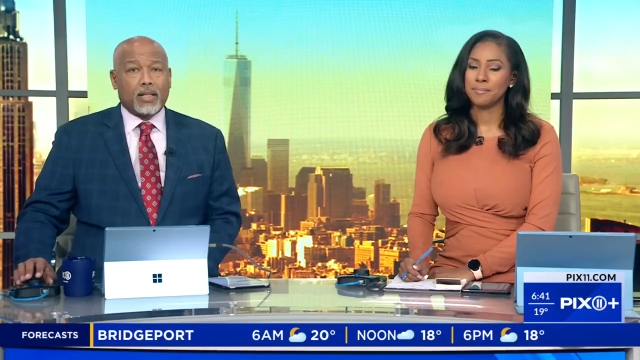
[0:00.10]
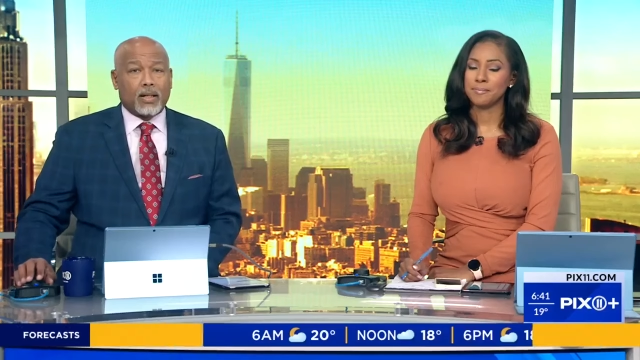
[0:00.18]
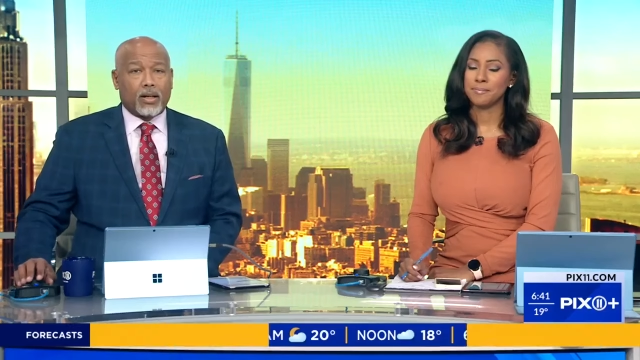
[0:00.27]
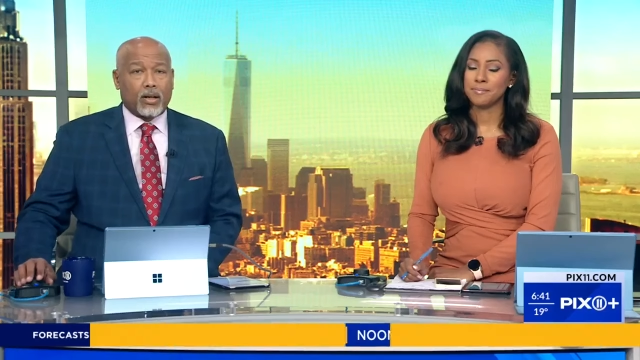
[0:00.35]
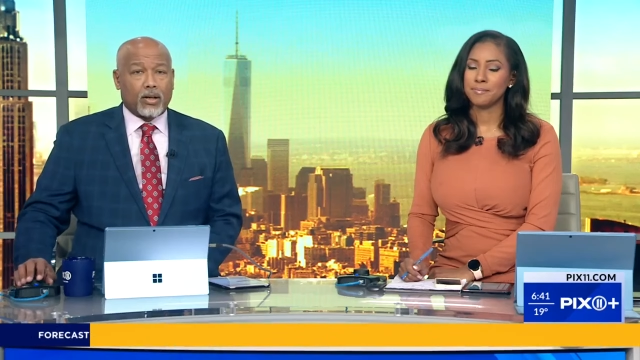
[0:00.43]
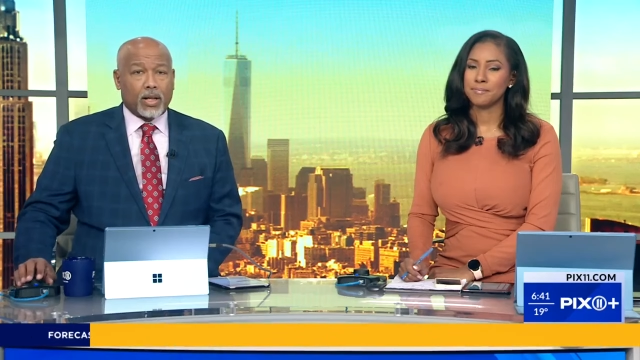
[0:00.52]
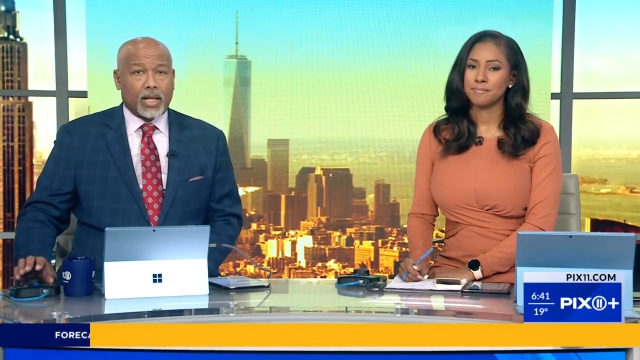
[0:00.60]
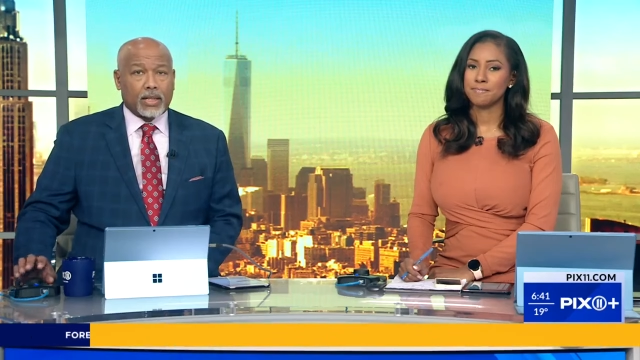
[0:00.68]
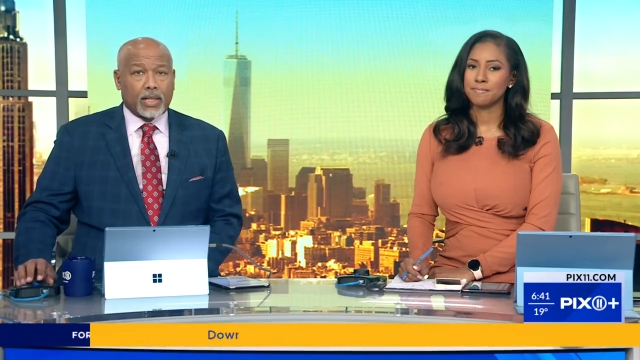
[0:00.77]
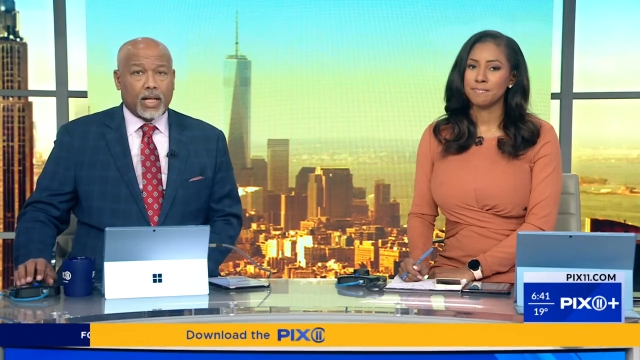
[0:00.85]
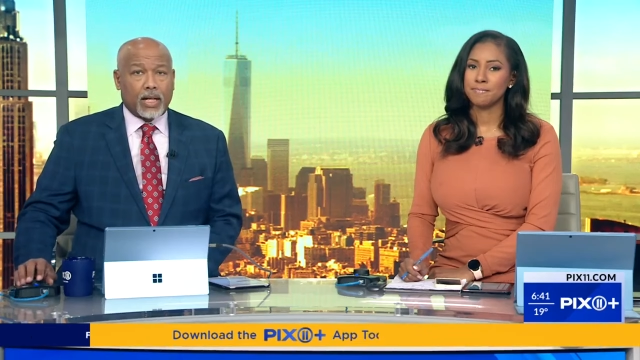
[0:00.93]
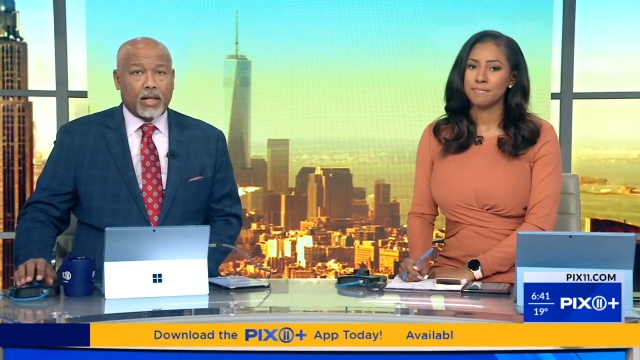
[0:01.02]
Speaker 1: All right,
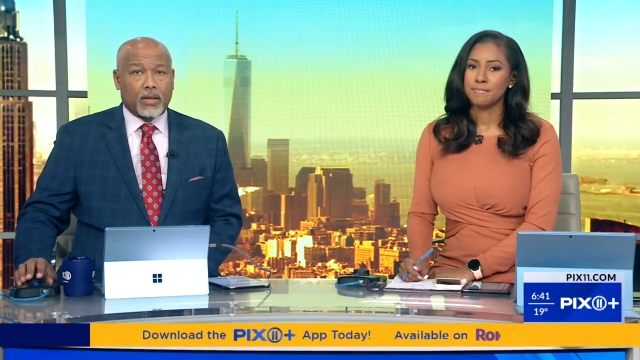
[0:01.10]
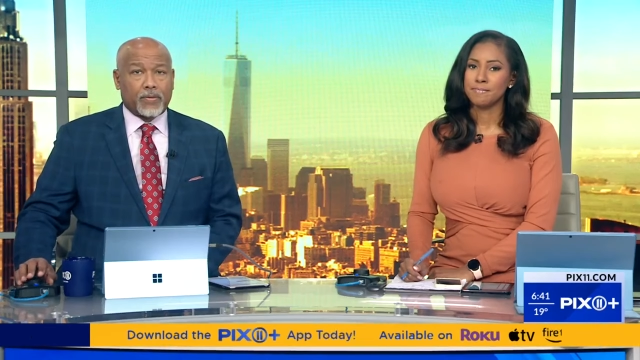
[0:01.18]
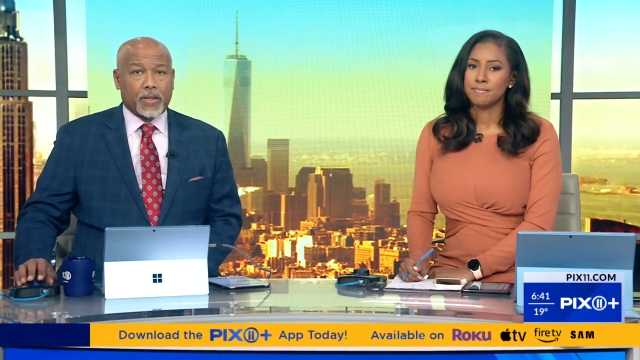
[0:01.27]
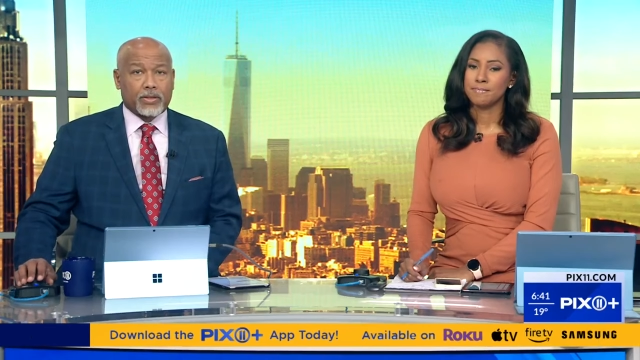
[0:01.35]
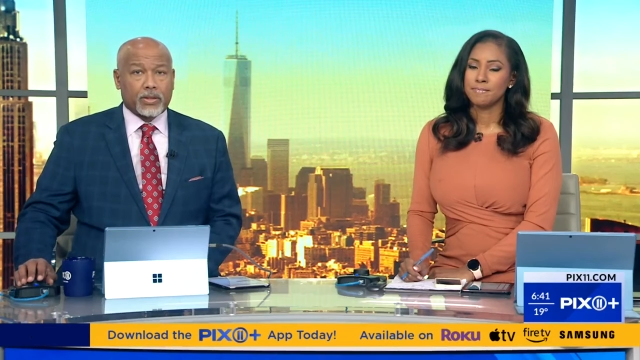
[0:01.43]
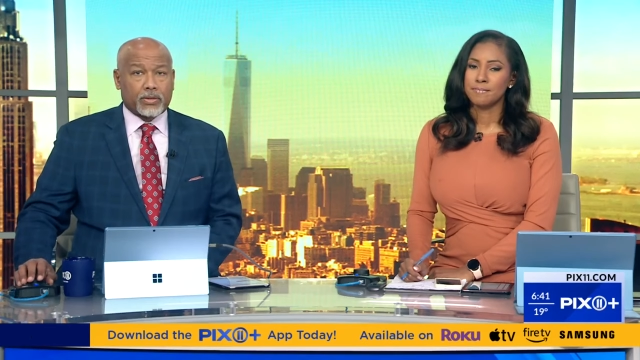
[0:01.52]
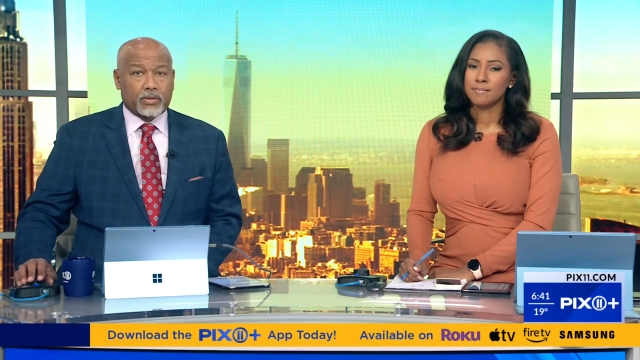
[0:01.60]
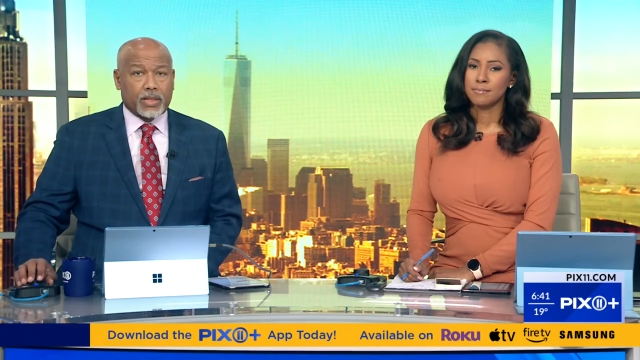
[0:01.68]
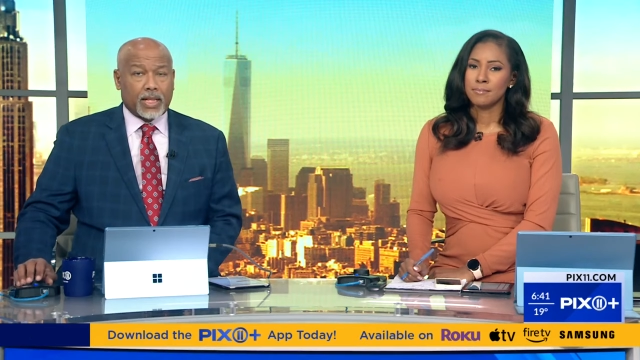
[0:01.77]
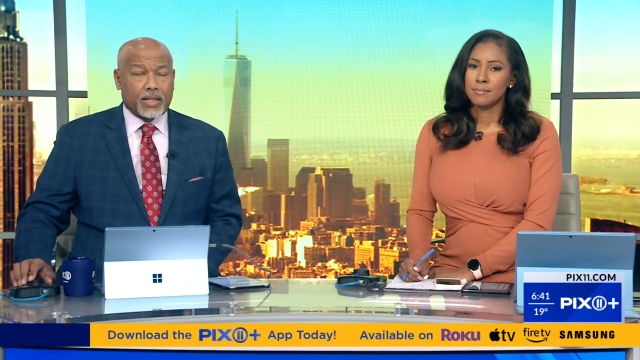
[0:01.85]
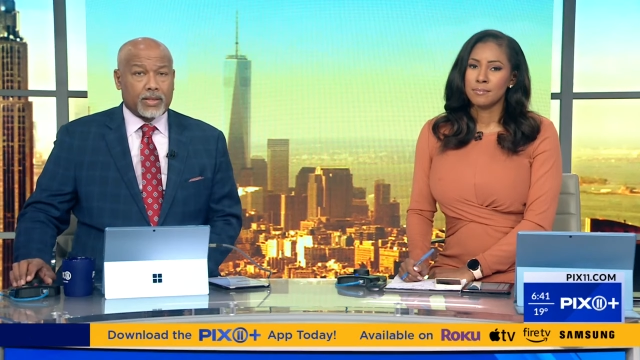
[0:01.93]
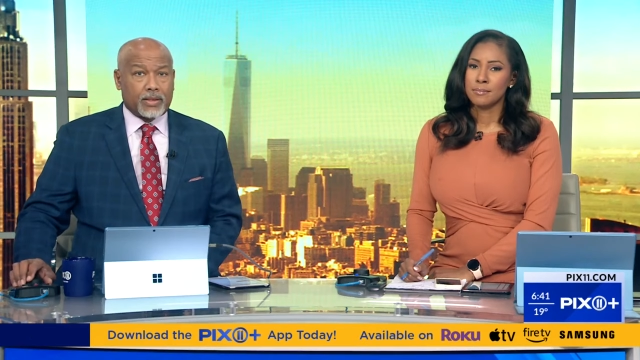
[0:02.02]
uh, officials
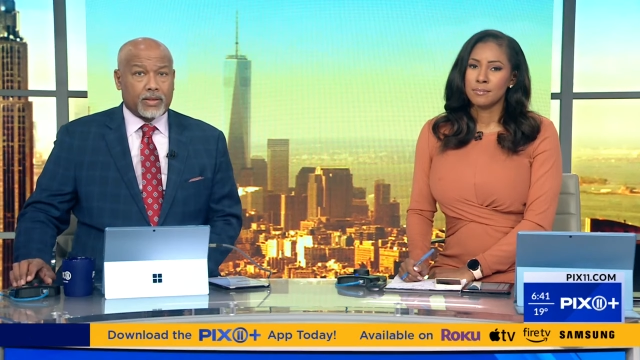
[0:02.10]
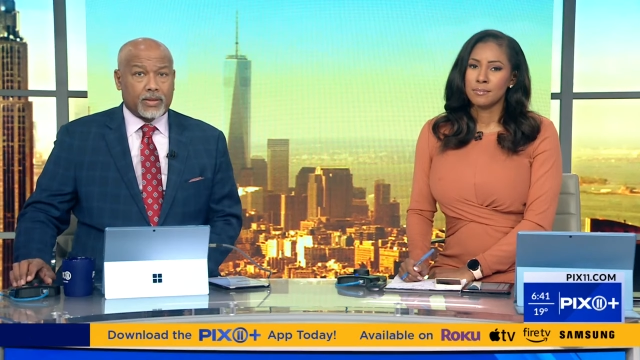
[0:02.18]
in